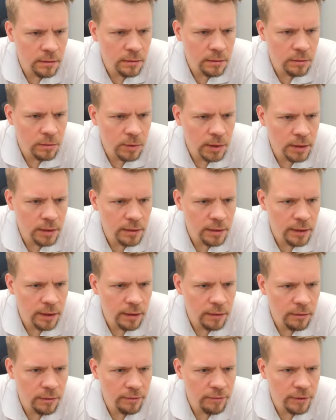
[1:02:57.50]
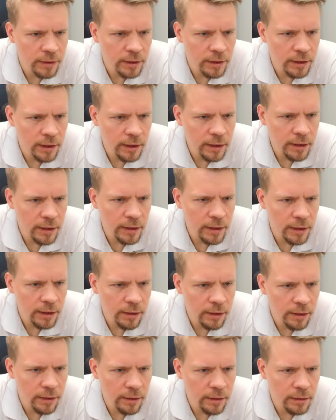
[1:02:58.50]
What now? If I take
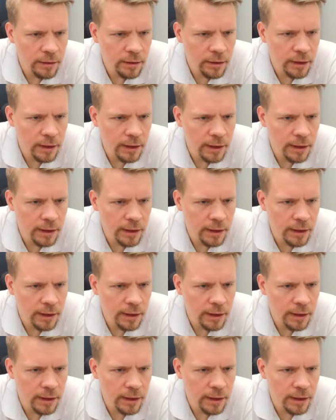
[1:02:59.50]
here, he